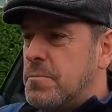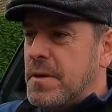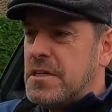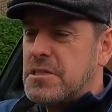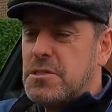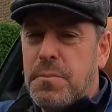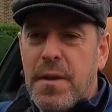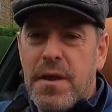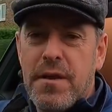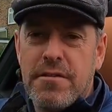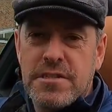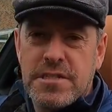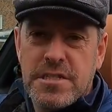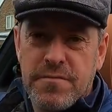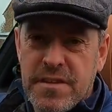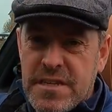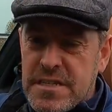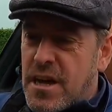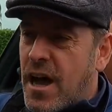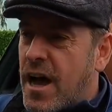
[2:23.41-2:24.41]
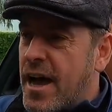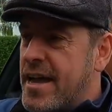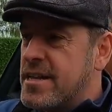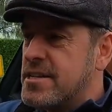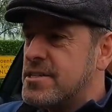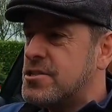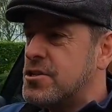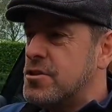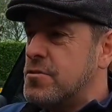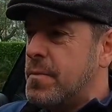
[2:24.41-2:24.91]
experience of these high-end
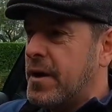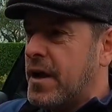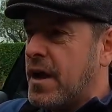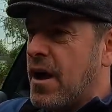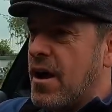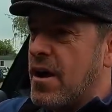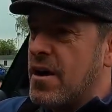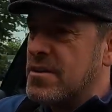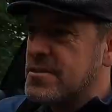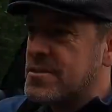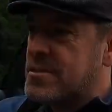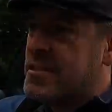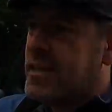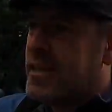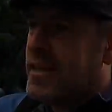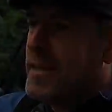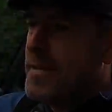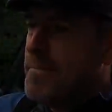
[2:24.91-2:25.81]
supercars